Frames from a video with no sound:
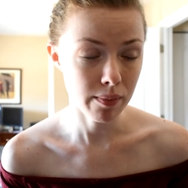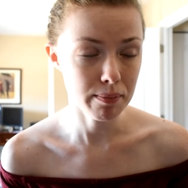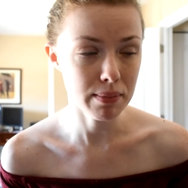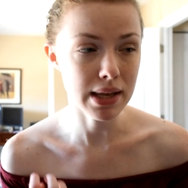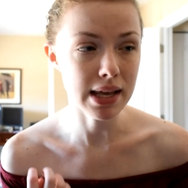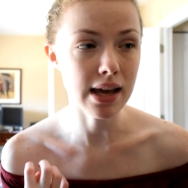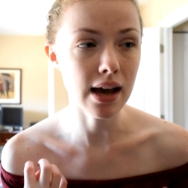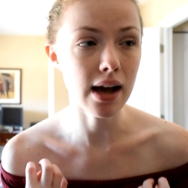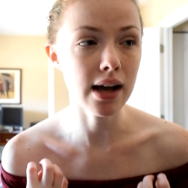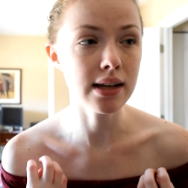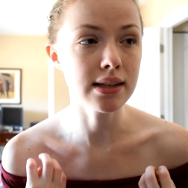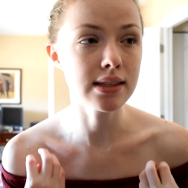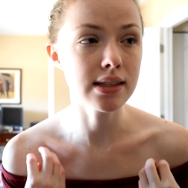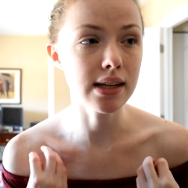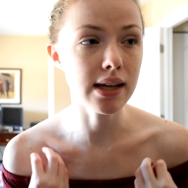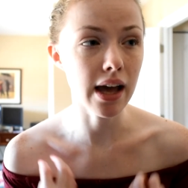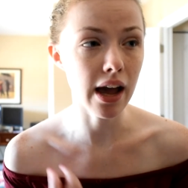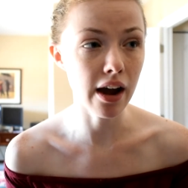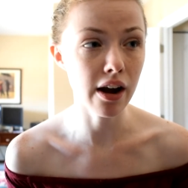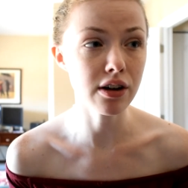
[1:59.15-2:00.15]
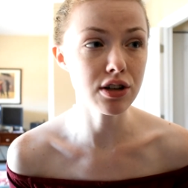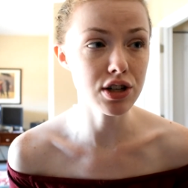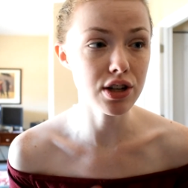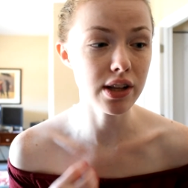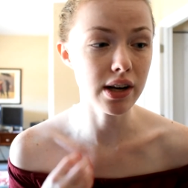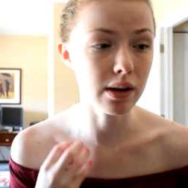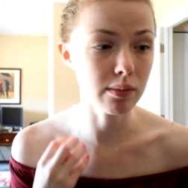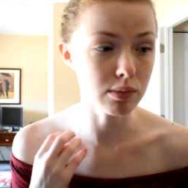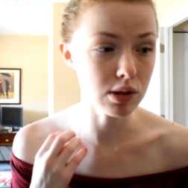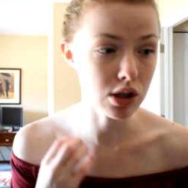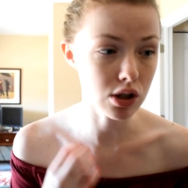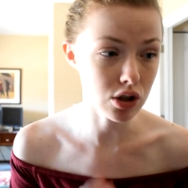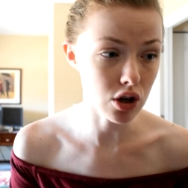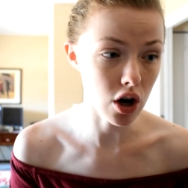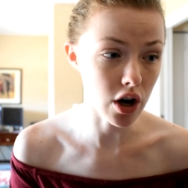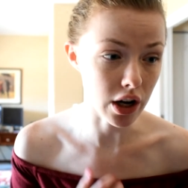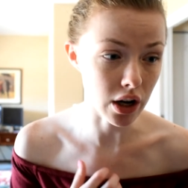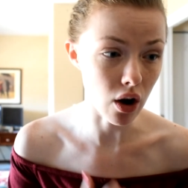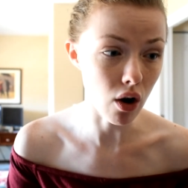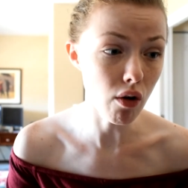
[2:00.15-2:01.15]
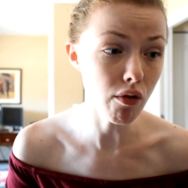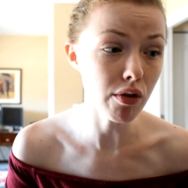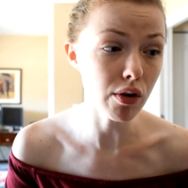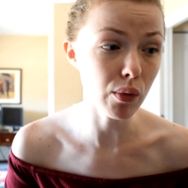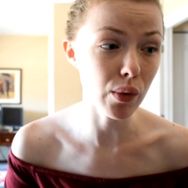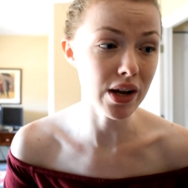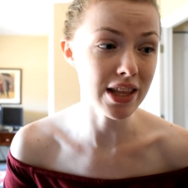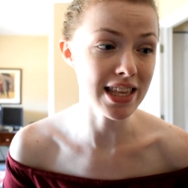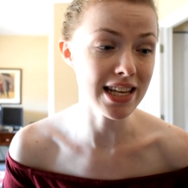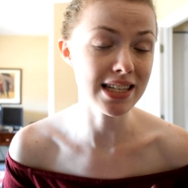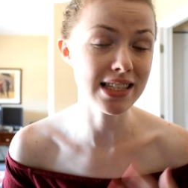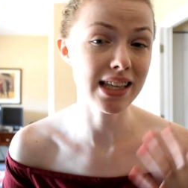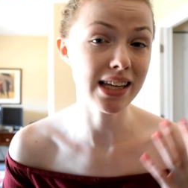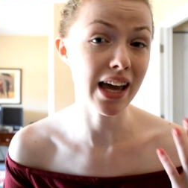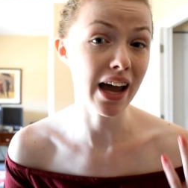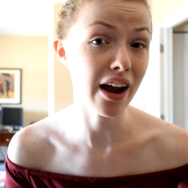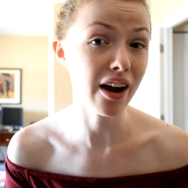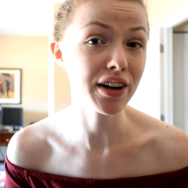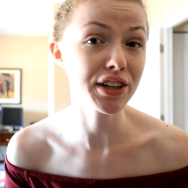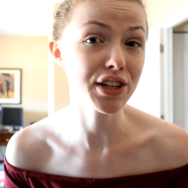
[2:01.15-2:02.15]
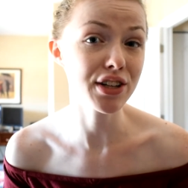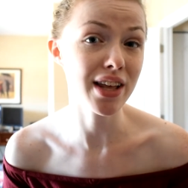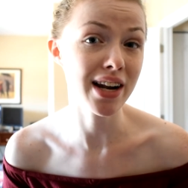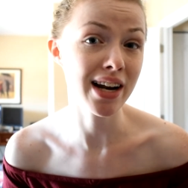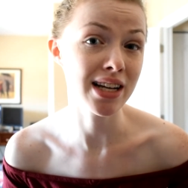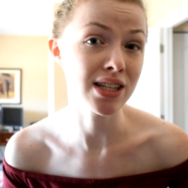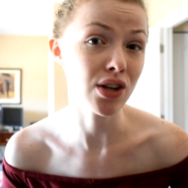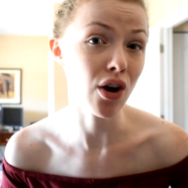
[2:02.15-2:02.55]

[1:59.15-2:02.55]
because the character that I'm starting over with is the character that has